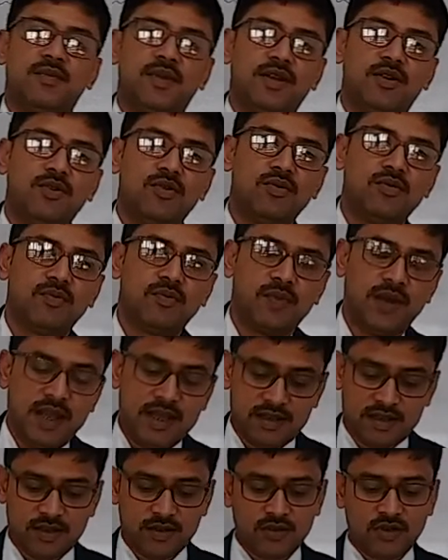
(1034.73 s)
into
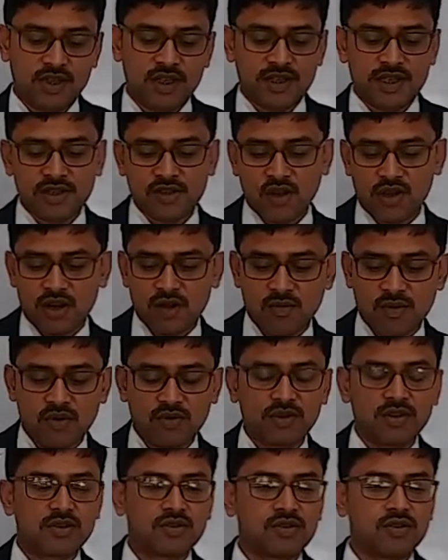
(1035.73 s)
place. So this is all
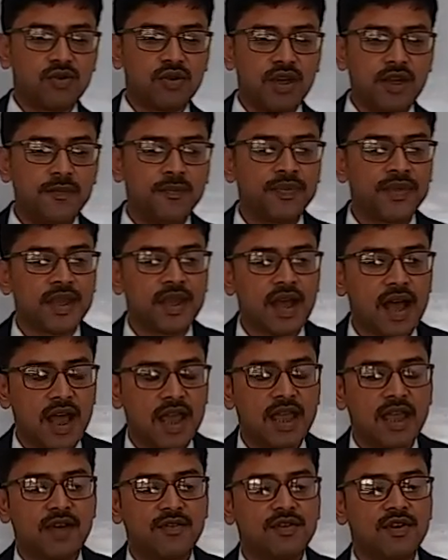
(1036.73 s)
about the story.
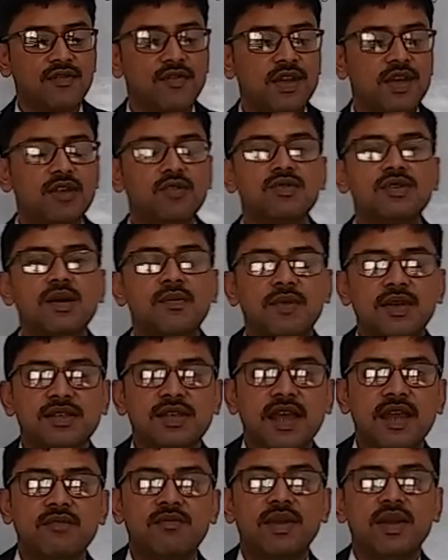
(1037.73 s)
I have given you some
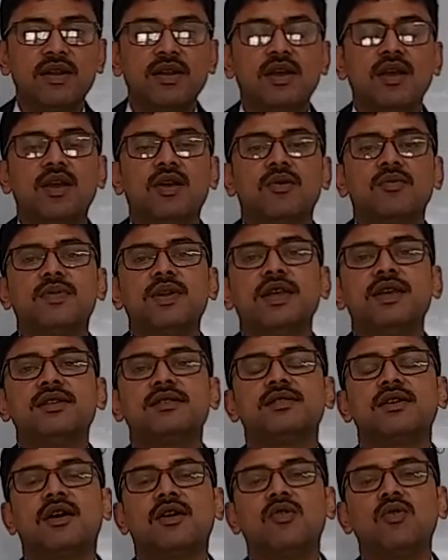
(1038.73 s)
assignment.
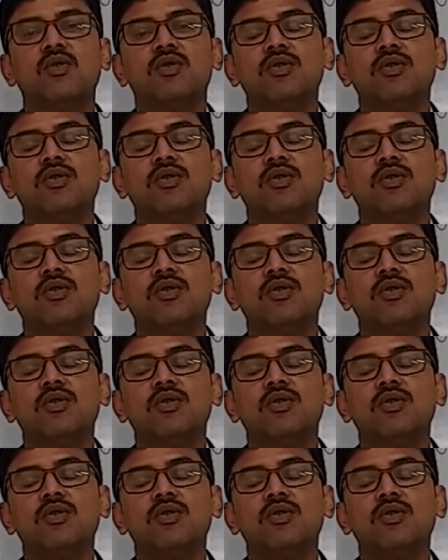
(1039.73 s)
Please go